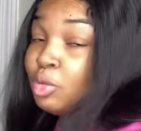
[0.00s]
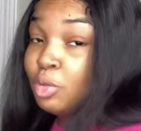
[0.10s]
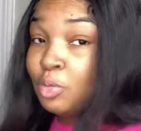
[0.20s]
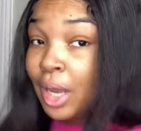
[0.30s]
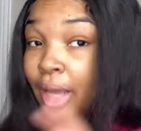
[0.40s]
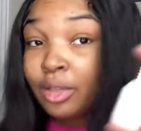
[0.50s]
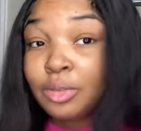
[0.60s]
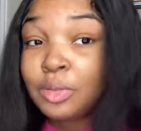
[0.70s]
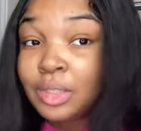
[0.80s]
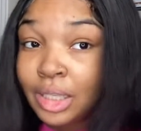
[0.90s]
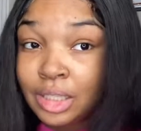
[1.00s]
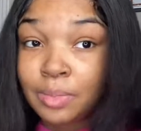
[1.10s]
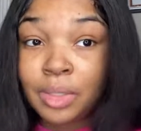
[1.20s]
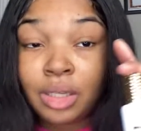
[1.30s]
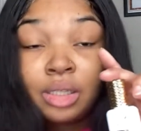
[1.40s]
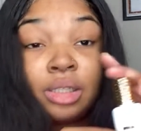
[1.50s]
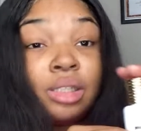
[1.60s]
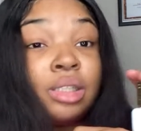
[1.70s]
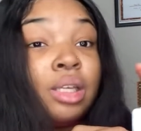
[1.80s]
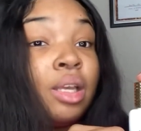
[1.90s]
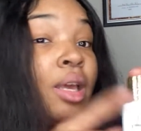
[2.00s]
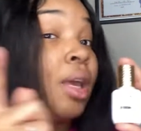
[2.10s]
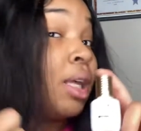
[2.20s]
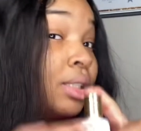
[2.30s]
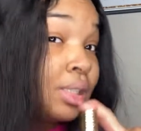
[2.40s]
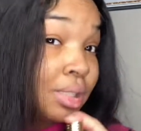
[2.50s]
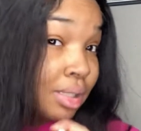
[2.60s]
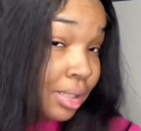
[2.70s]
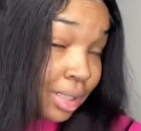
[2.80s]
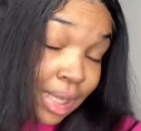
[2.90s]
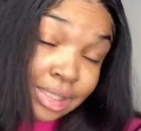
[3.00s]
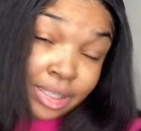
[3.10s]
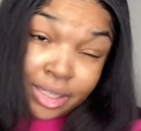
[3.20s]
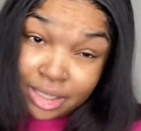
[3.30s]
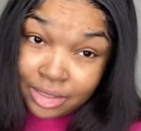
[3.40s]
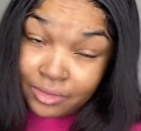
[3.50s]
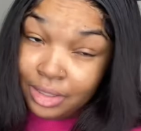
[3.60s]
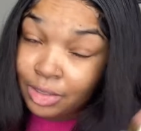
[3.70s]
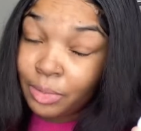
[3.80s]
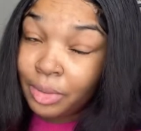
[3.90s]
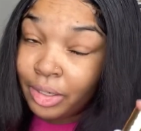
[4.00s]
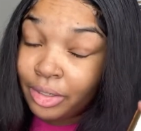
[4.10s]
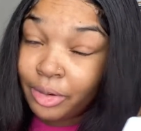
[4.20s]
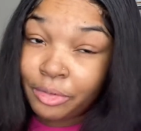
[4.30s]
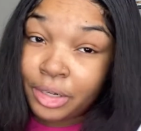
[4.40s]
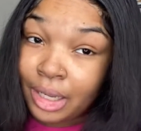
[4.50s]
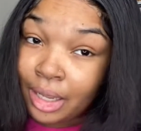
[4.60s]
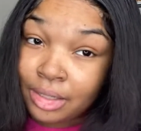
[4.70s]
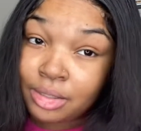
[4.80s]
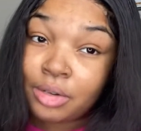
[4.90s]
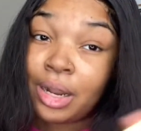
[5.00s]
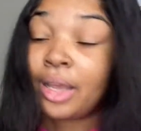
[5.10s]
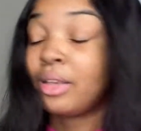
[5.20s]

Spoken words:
Do not use these because this is lash adhesive and this will burn your freaking eyes, so do not